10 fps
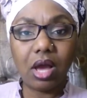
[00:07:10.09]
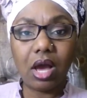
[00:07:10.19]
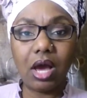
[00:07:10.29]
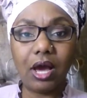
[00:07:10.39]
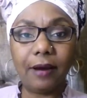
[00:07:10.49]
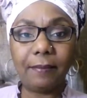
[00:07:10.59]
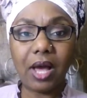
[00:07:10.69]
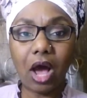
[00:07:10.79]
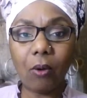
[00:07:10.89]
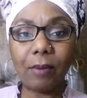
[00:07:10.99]

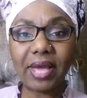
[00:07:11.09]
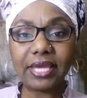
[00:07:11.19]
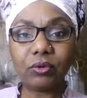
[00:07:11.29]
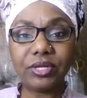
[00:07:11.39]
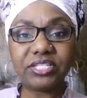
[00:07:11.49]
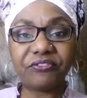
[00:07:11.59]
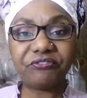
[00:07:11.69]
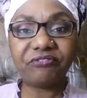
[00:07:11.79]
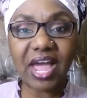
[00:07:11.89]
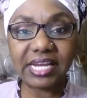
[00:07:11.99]
How am I going to
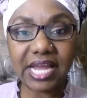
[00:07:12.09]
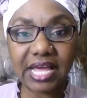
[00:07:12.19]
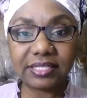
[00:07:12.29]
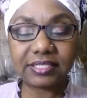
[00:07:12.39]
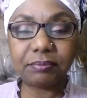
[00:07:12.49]
finance